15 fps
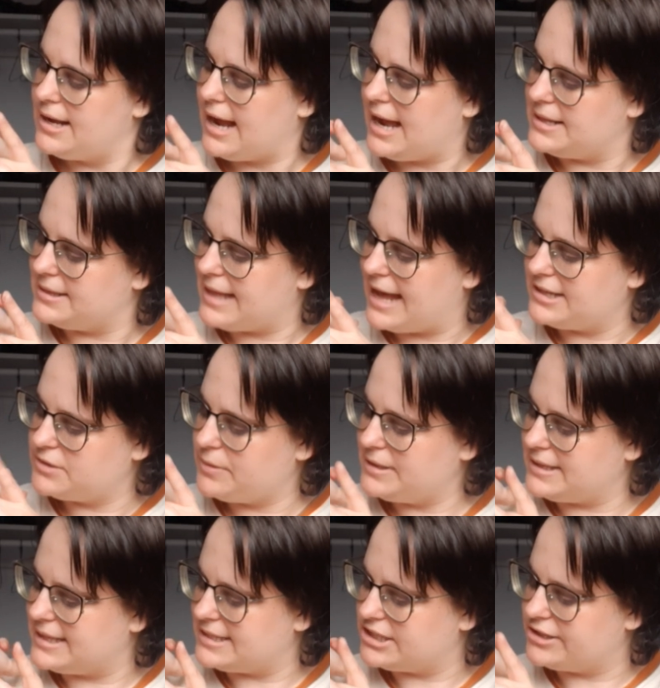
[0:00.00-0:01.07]
And that's
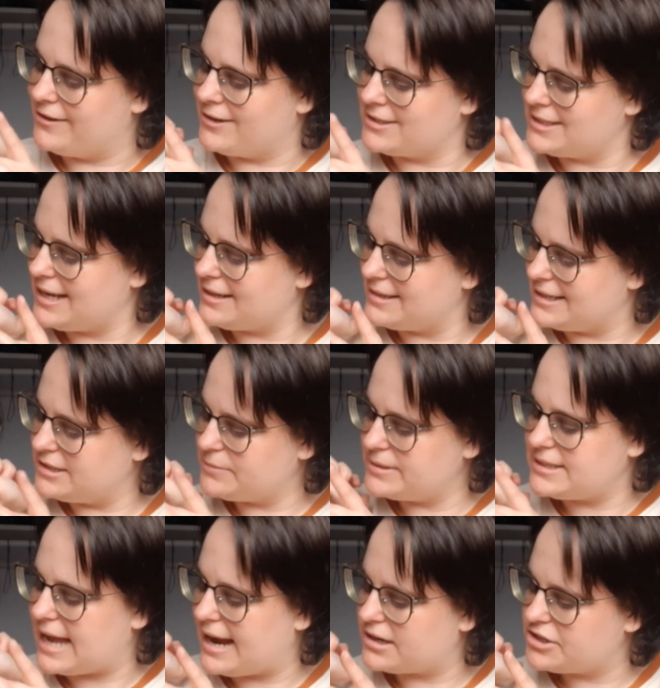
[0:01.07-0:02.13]
what this looks like. This was
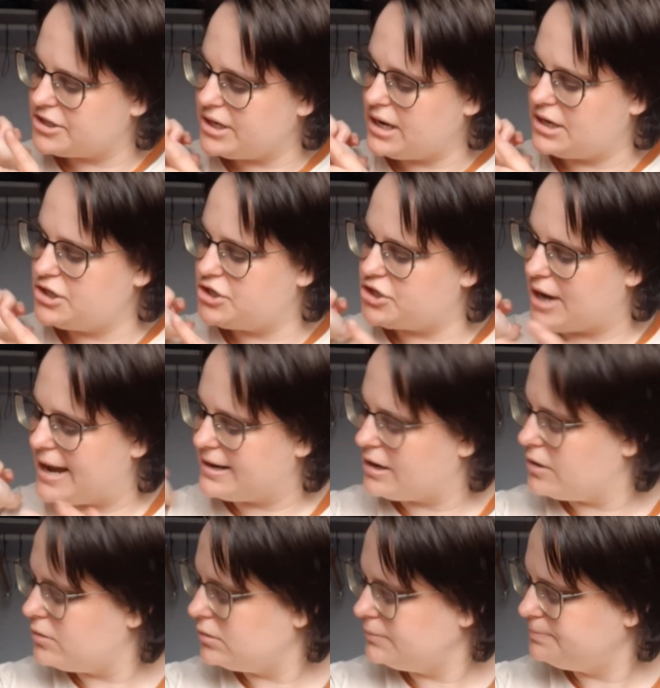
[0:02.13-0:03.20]
actually a
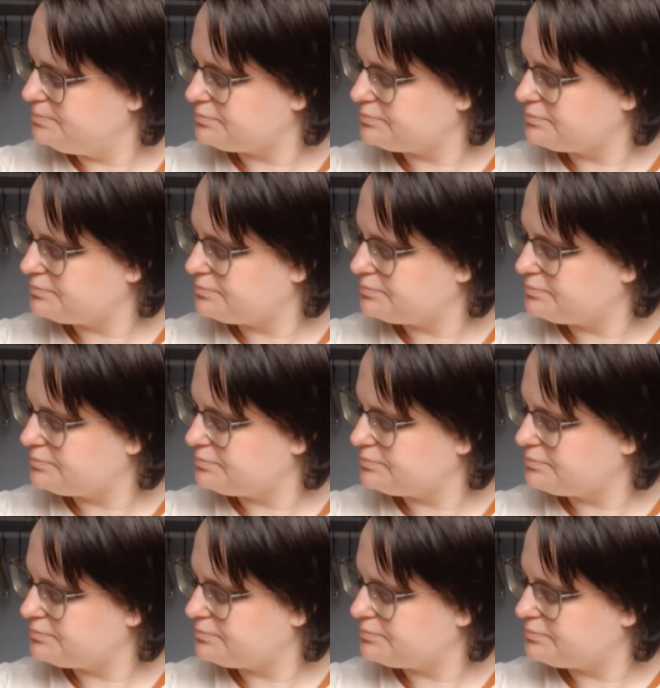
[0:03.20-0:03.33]
shadow